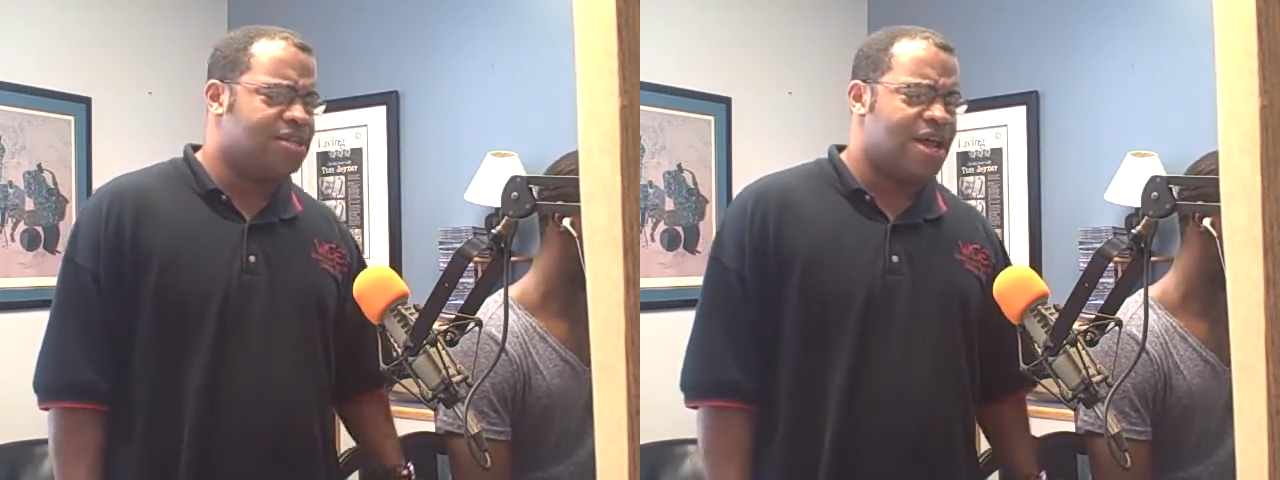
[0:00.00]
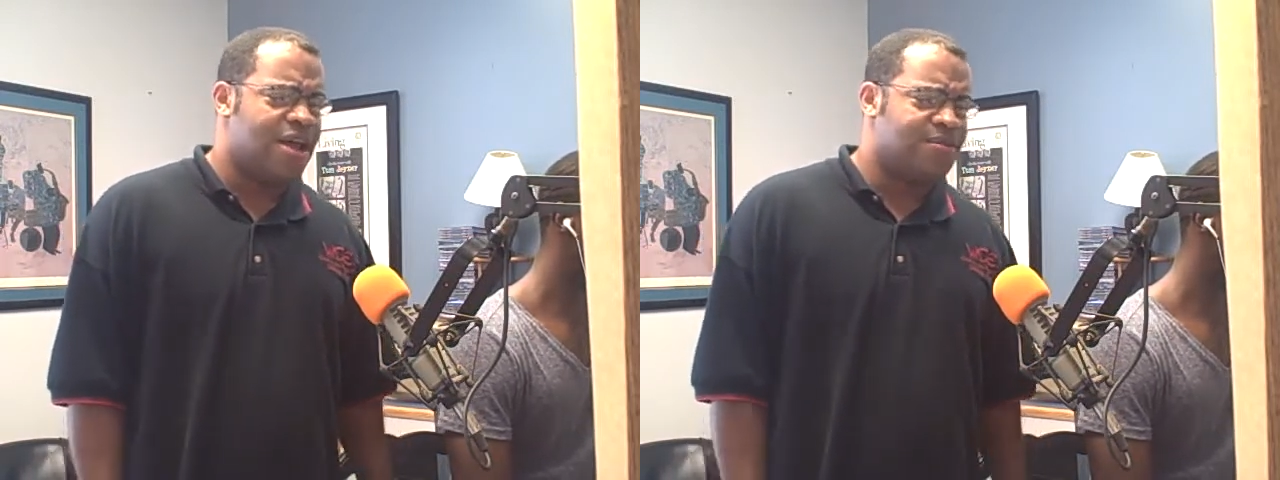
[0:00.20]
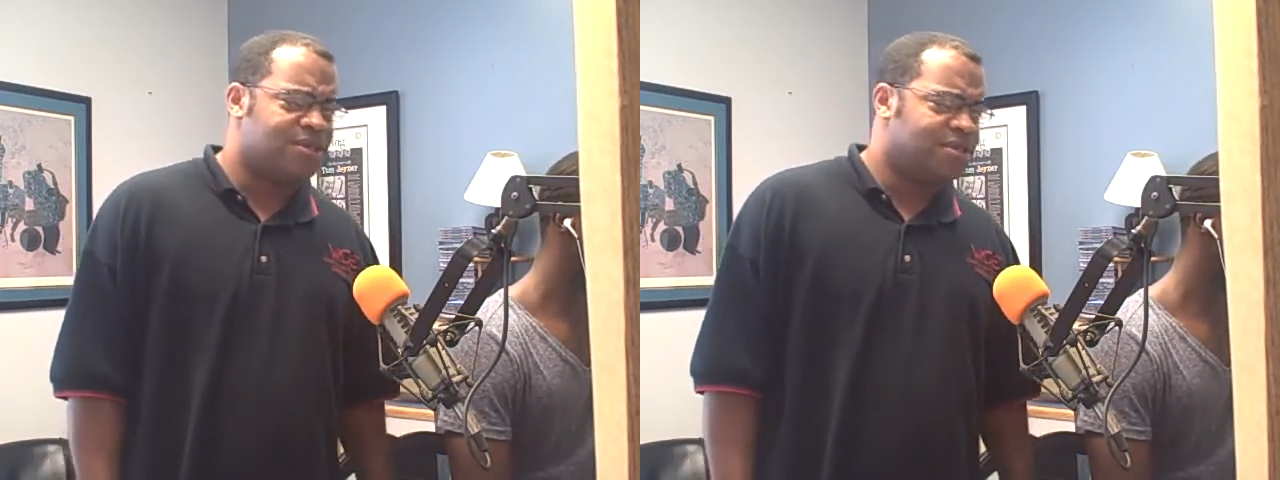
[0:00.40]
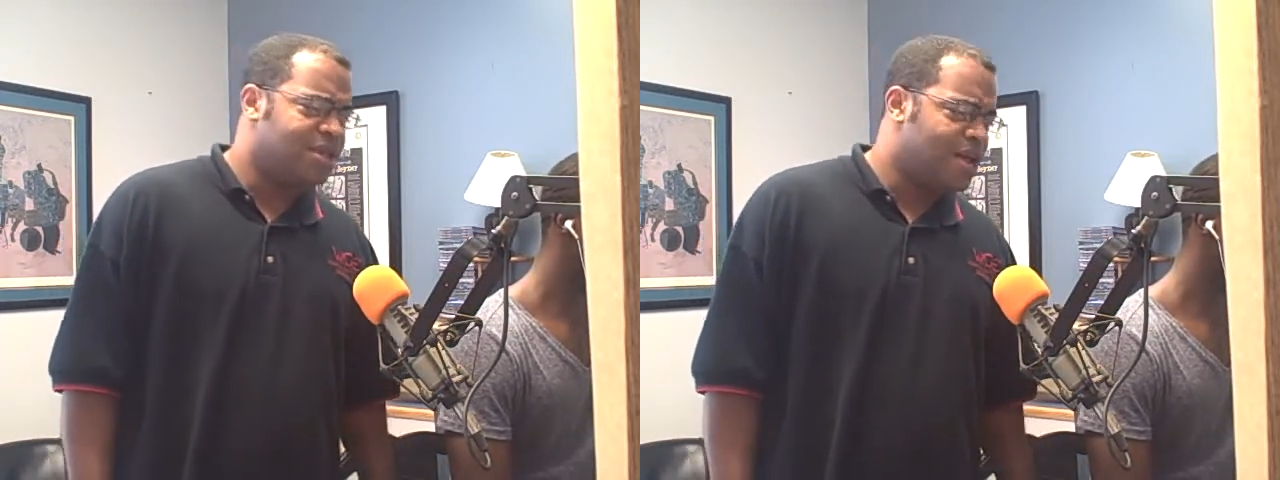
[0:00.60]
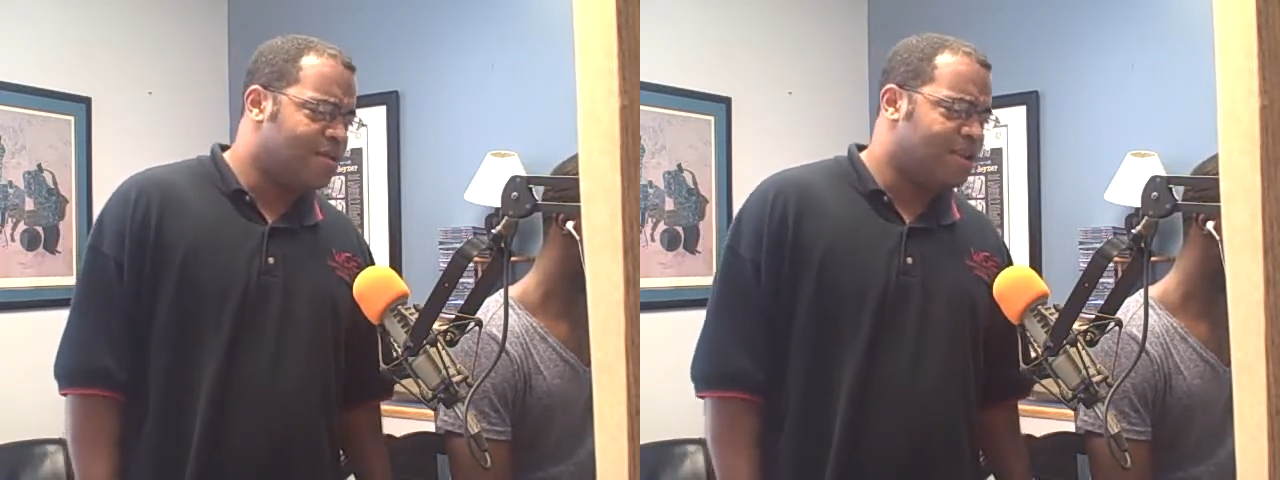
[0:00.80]
time is the
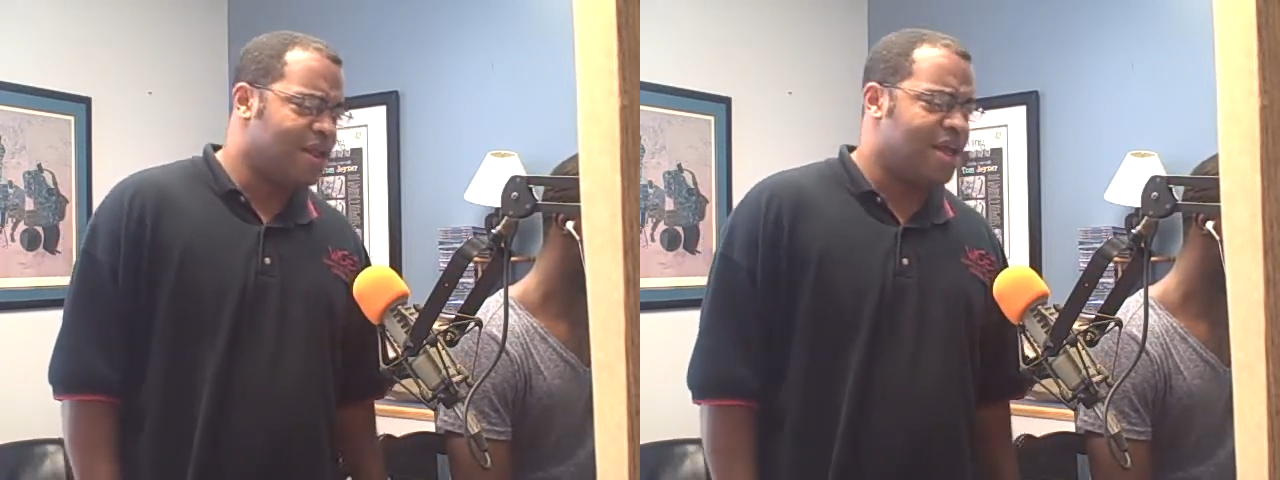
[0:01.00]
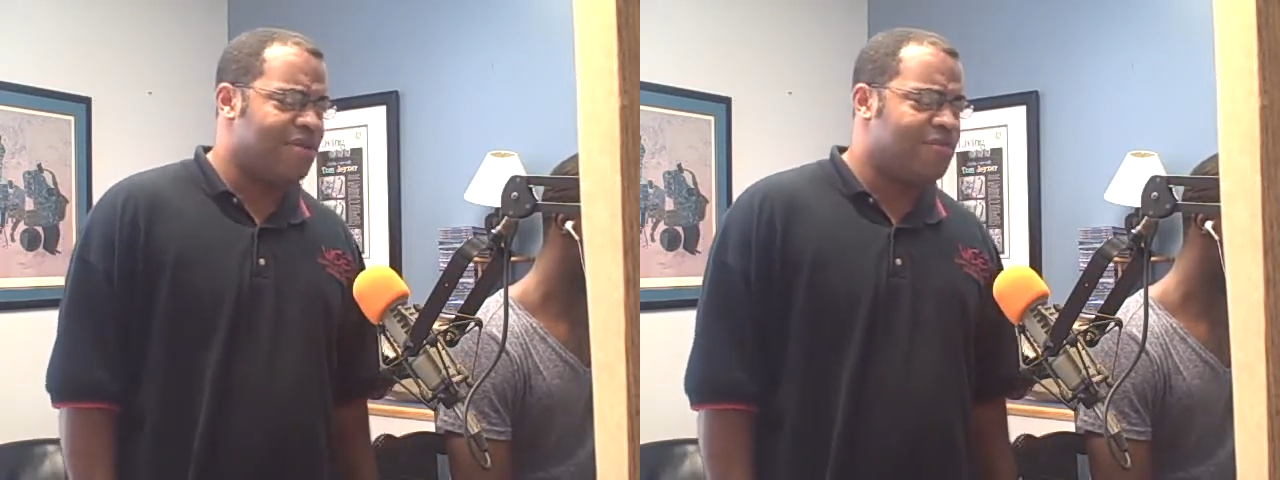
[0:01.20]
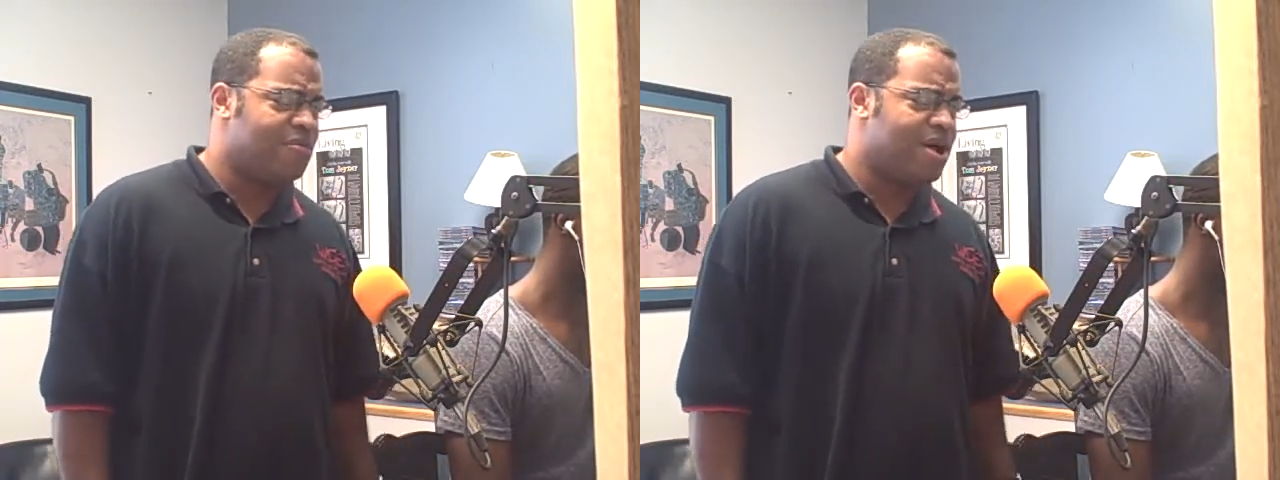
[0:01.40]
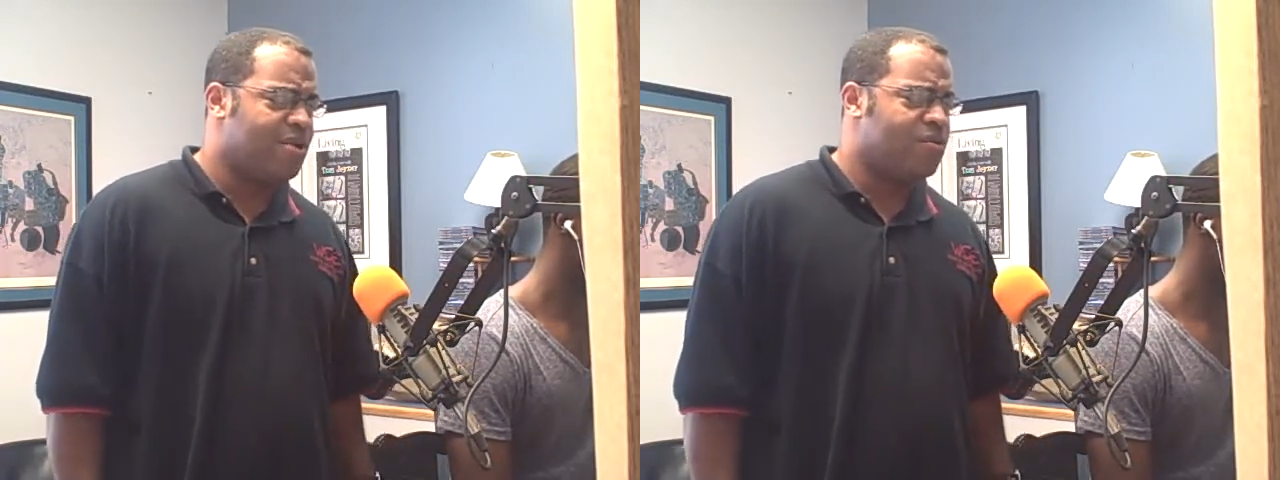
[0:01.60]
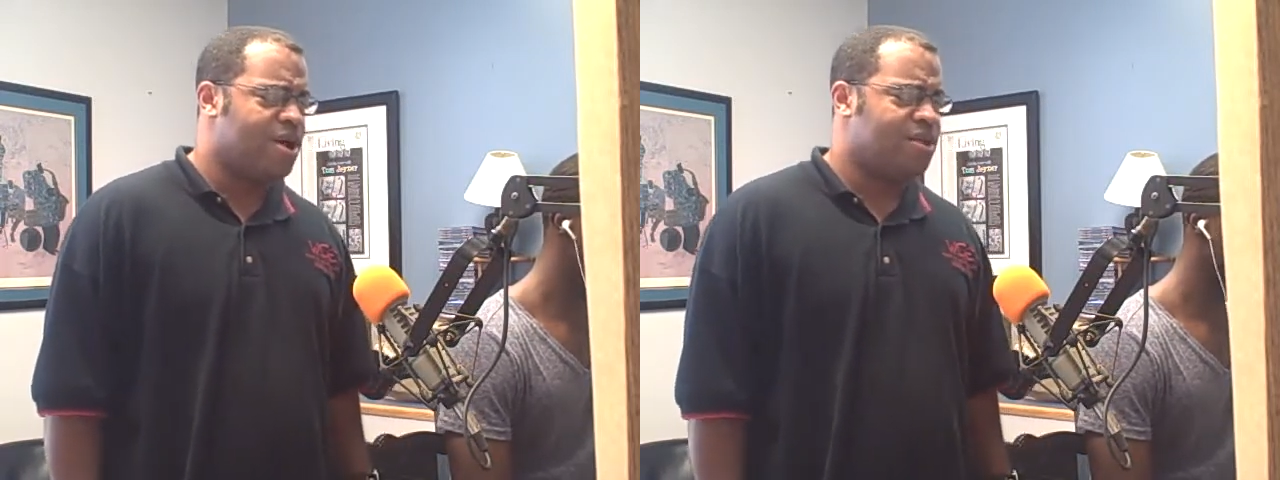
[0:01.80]
time that I have on my
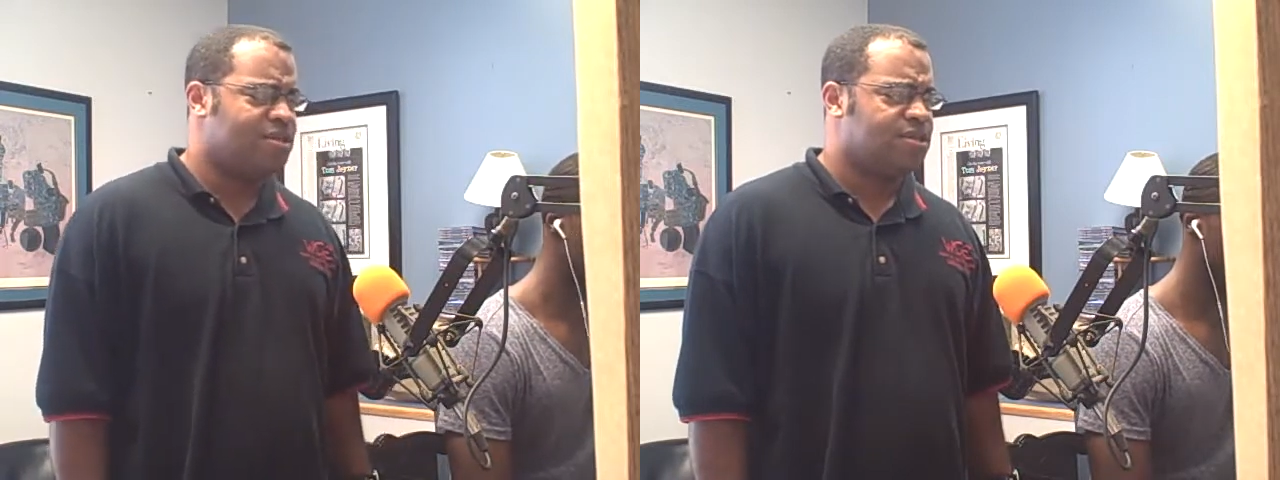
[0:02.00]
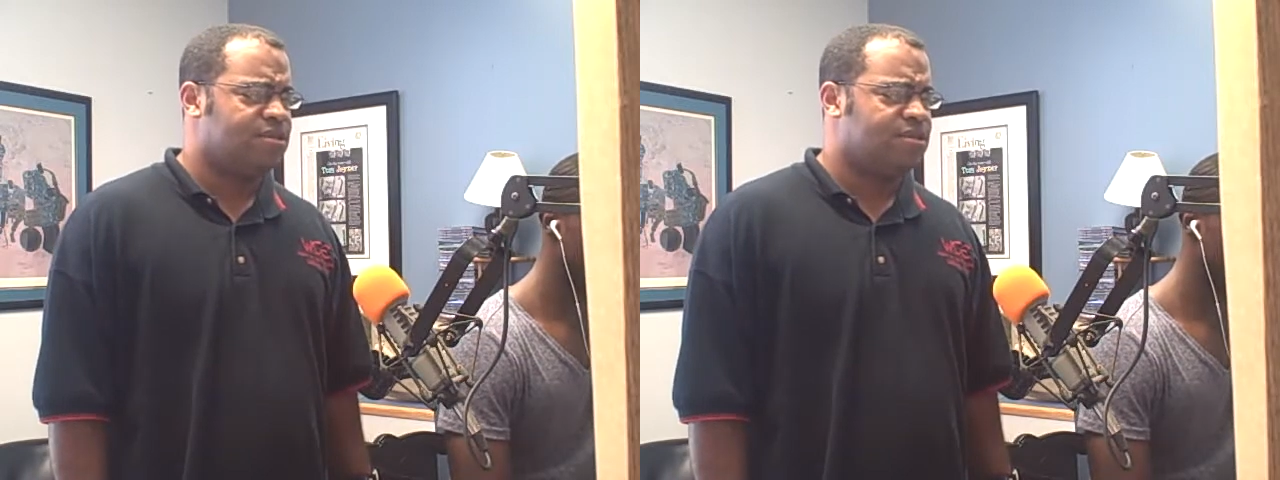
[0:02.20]
watch.